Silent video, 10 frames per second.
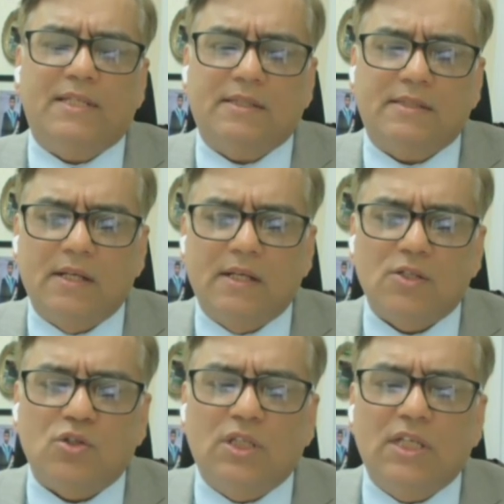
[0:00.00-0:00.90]
basis
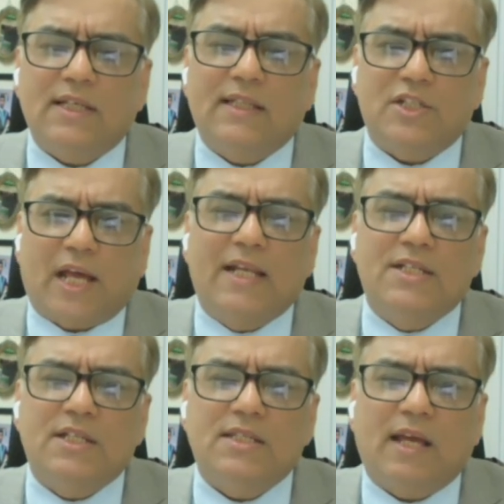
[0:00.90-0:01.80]
so these are the
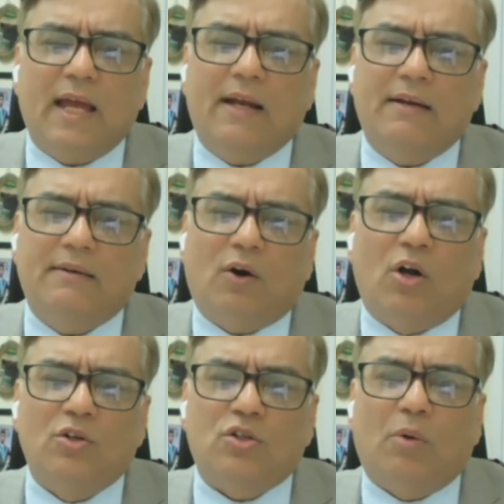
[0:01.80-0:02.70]
challenges and yeah.
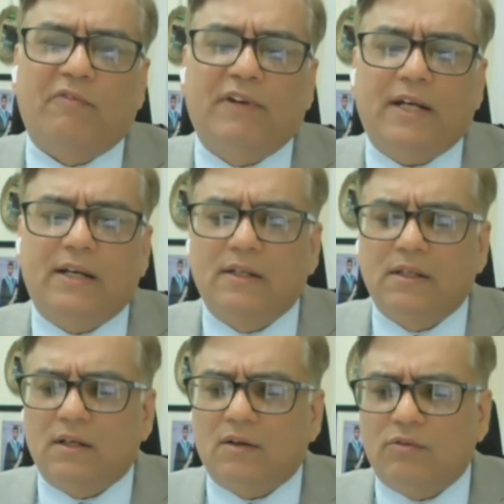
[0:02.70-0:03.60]
on top of it
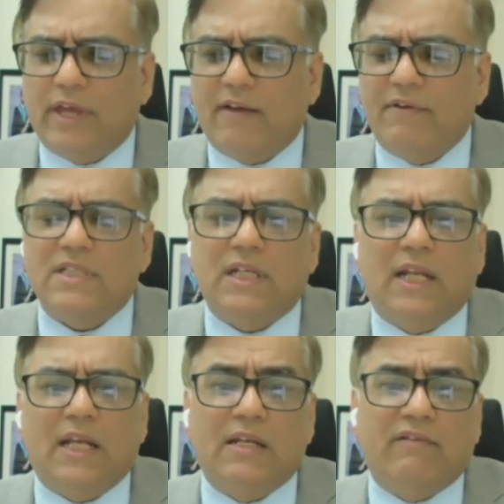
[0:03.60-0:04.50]
we haven't seen
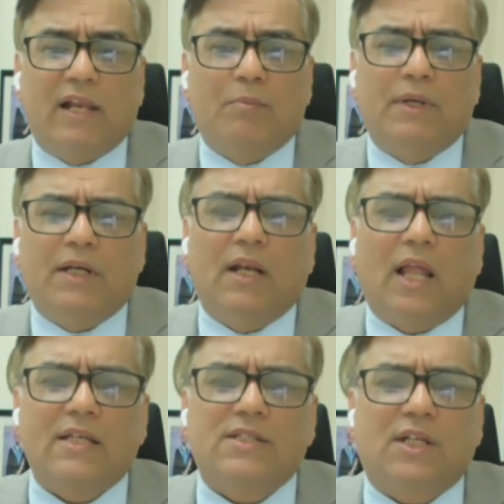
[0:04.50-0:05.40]
any development in
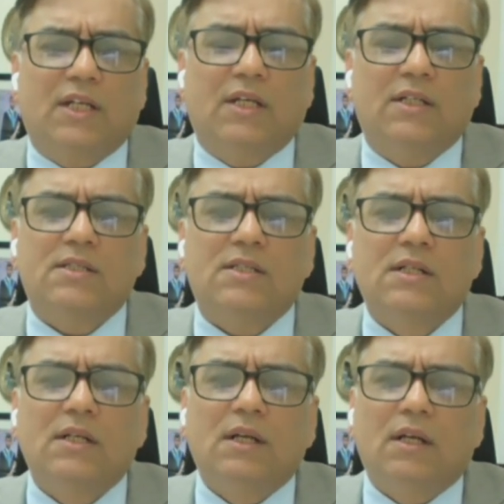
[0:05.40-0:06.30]
last 3 years
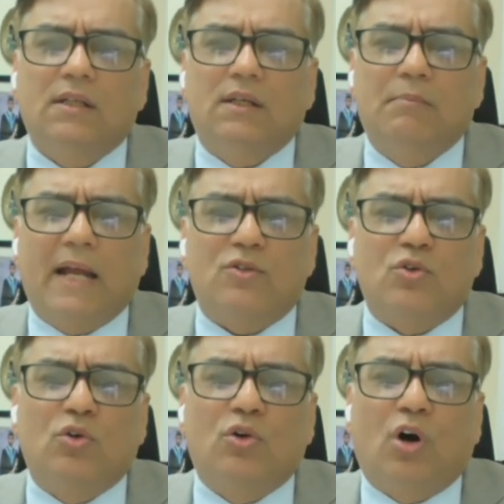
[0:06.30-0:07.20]
the metro
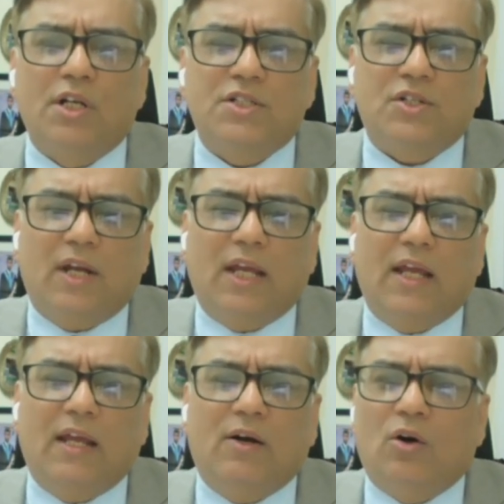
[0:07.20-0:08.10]
or in
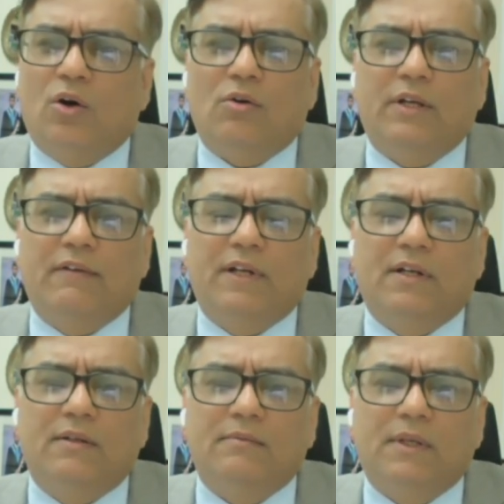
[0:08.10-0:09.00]
train or even
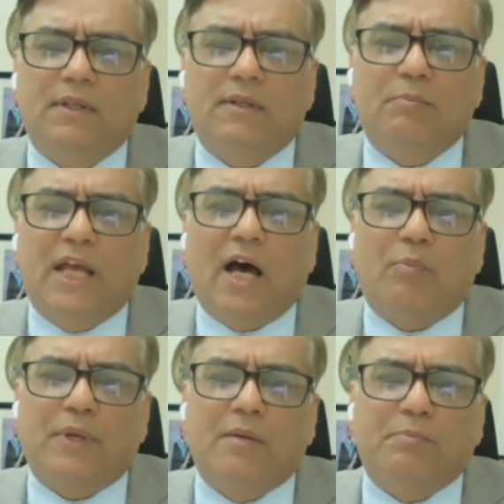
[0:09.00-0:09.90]
the
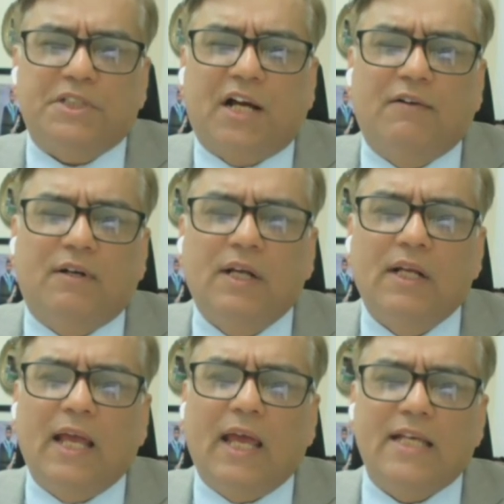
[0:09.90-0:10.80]
brt in peshawar
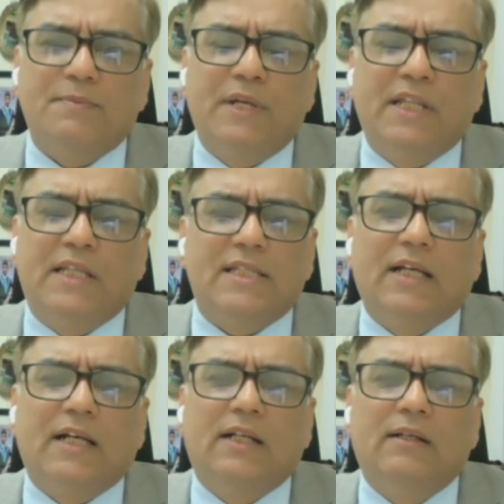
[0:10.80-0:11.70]
has been the
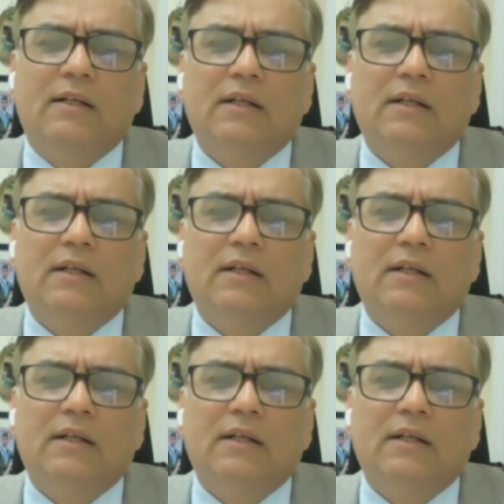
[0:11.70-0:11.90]
single